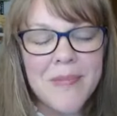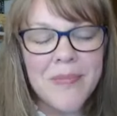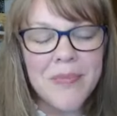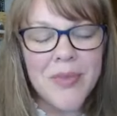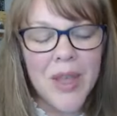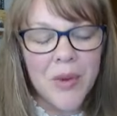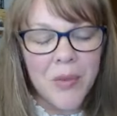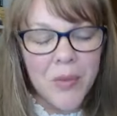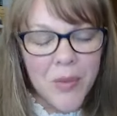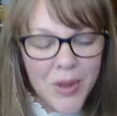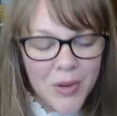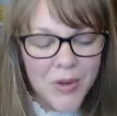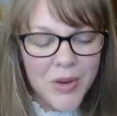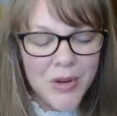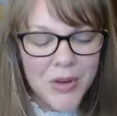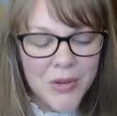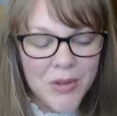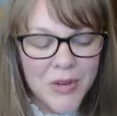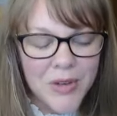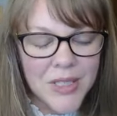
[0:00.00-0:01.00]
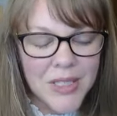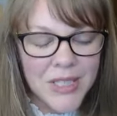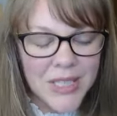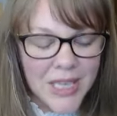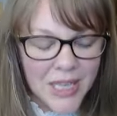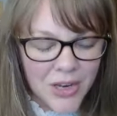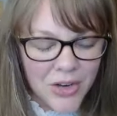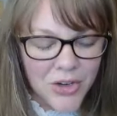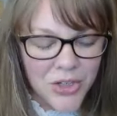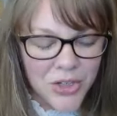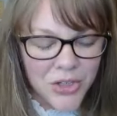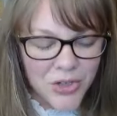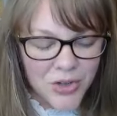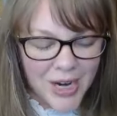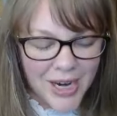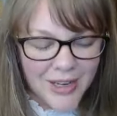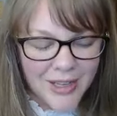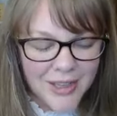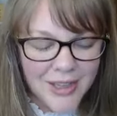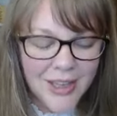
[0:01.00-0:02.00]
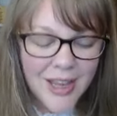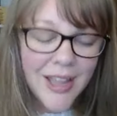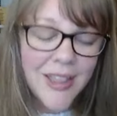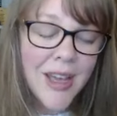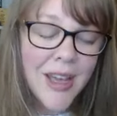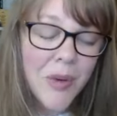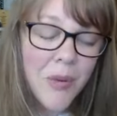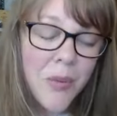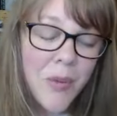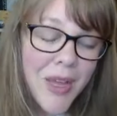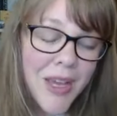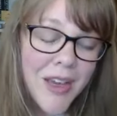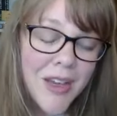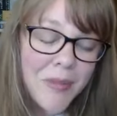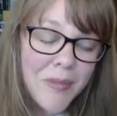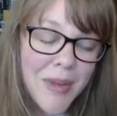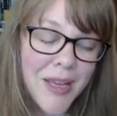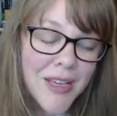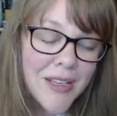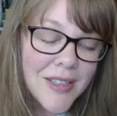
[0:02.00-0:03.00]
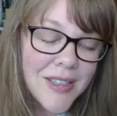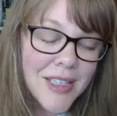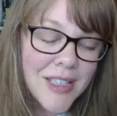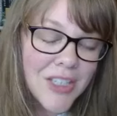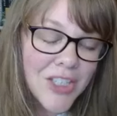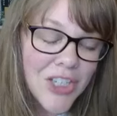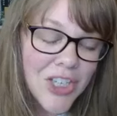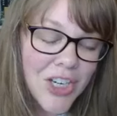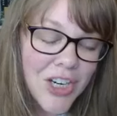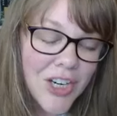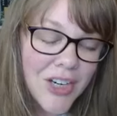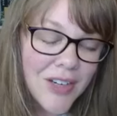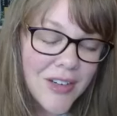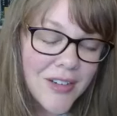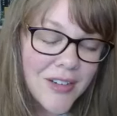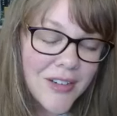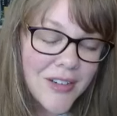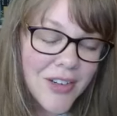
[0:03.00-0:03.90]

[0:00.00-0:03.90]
that we would see your strength and that we could be a sister